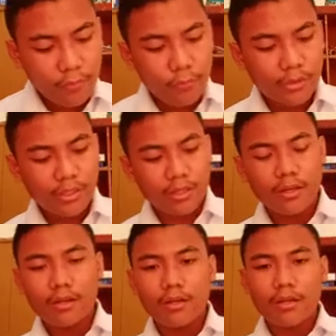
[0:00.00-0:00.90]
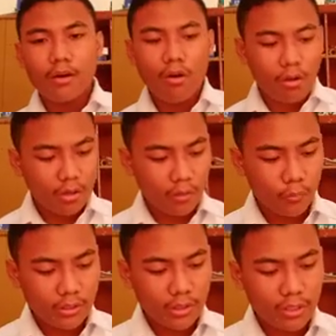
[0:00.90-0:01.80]
with the
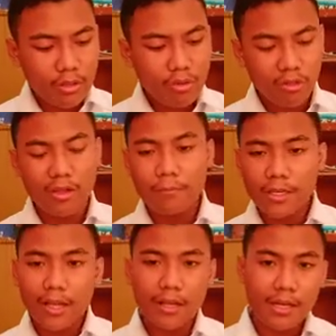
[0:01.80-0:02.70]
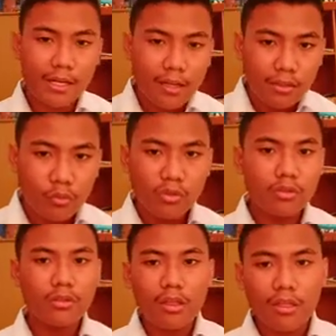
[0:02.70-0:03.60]
new social media like
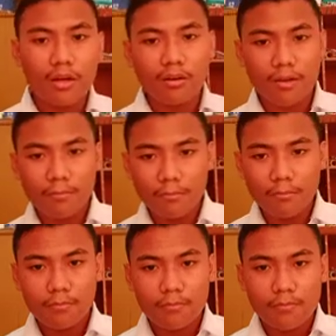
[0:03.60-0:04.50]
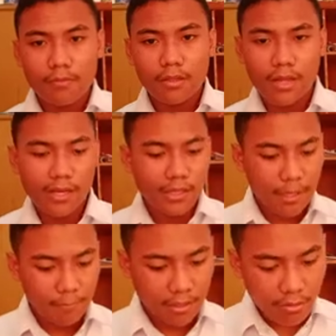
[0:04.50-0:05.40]
Twitter, Instagram, Line,
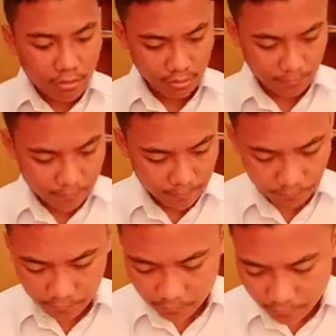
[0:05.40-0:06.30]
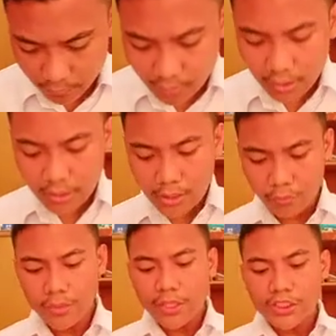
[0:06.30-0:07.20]
and many others. The
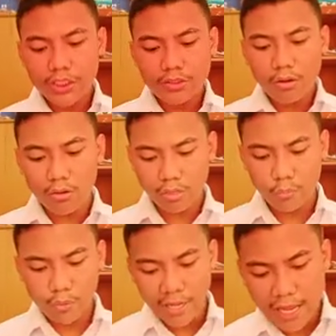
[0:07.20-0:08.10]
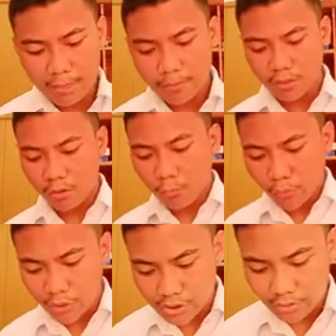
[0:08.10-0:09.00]
acquisition also will help a
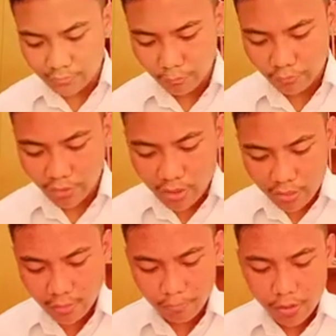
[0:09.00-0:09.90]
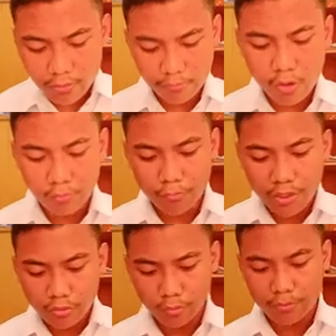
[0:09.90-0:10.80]
corporation from financial problem or
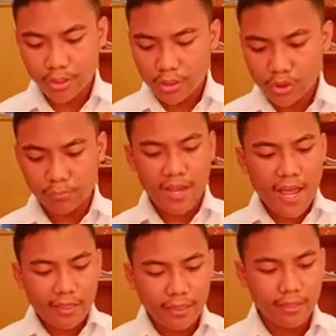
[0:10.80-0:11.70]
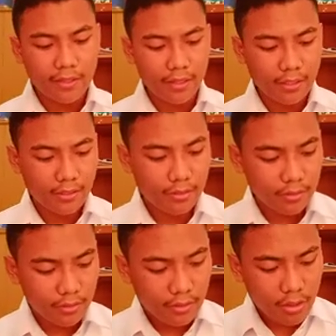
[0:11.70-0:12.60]
bankrupt to be accessed again.
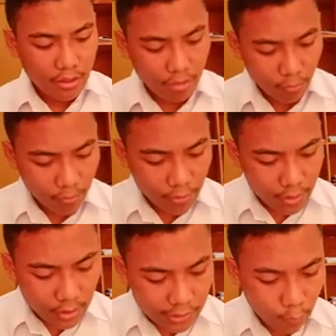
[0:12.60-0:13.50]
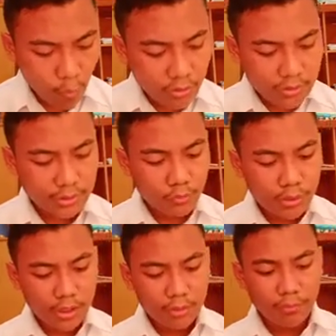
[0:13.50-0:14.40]
So the workers
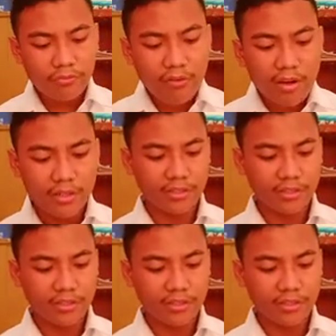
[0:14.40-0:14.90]
will not be fired